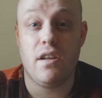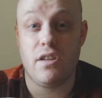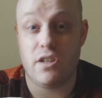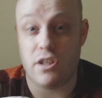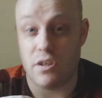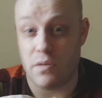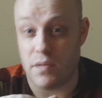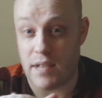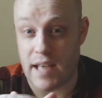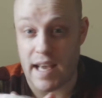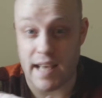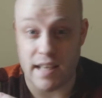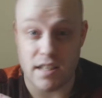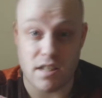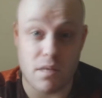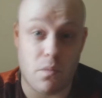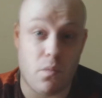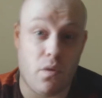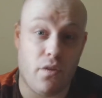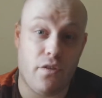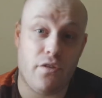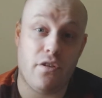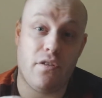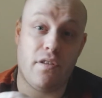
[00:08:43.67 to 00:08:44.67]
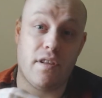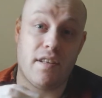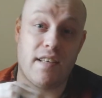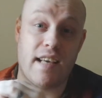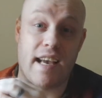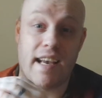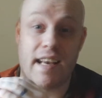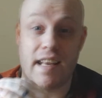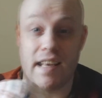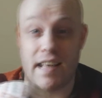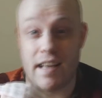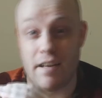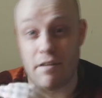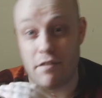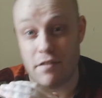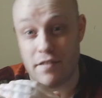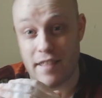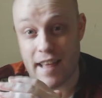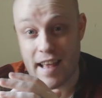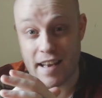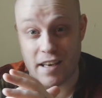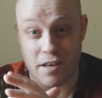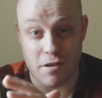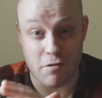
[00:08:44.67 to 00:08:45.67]
to take someone through the second year of
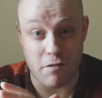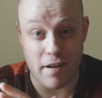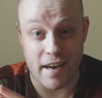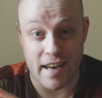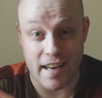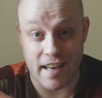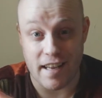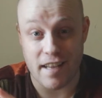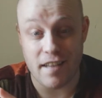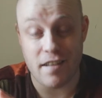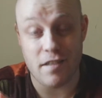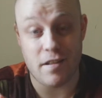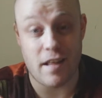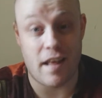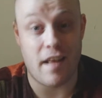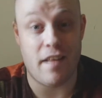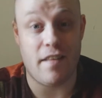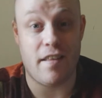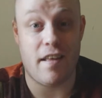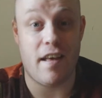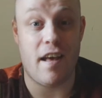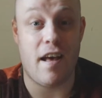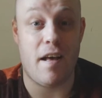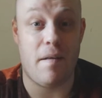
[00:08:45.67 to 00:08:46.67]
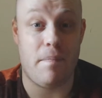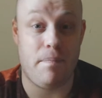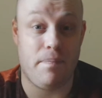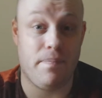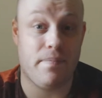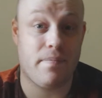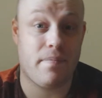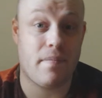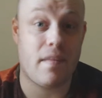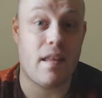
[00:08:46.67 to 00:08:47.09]
their degree in